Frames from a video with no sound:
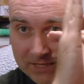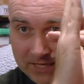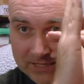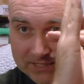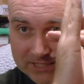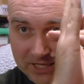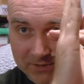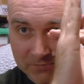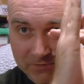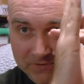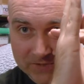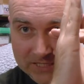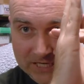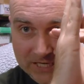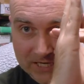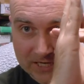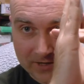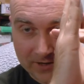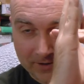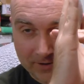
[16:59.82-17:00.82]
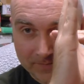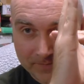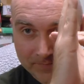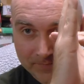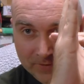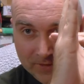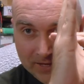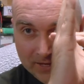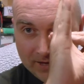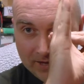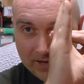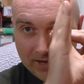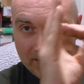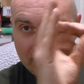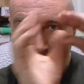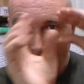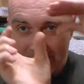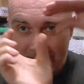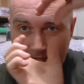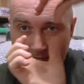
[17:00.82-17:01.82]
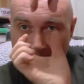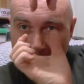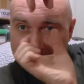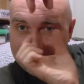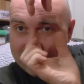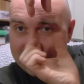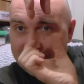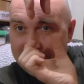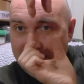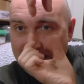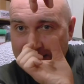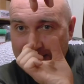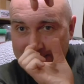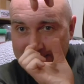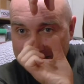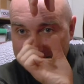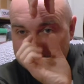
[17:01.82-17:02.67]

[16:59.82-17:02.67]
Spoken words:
that type of signal. And that